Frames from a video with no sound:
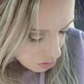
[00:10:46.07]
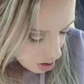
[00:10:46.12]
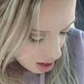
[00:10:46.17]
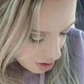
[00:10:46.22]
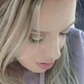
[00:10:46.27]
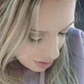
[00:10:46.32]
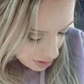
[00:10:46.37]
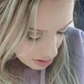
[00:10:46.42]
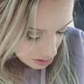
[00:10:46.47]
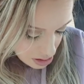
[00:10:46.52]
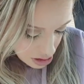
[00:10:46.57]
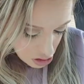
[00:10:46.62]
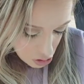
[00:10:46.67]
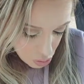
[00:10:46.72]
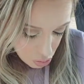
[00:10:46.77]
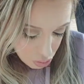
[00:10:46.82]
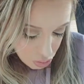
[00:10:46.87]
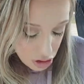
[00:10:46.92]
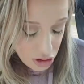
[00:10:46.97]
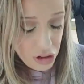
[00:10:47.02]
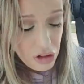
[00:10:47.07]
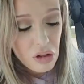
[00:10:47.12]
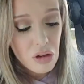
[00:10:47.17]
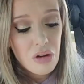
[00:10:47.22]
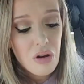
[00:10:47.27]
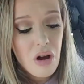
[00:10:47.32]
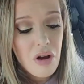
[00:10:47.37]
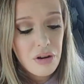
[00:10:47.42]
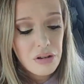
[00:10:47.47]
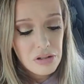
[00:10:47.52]
I think it tastes really
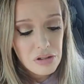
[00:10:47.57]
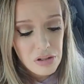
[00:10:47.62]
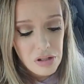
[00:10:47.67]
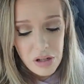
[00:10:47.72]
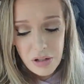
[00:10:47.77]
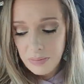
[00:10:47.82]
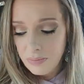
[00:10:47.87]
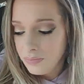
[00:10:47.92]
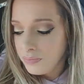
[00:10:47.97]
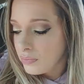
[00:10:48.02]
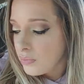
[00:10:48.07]
good, honestly.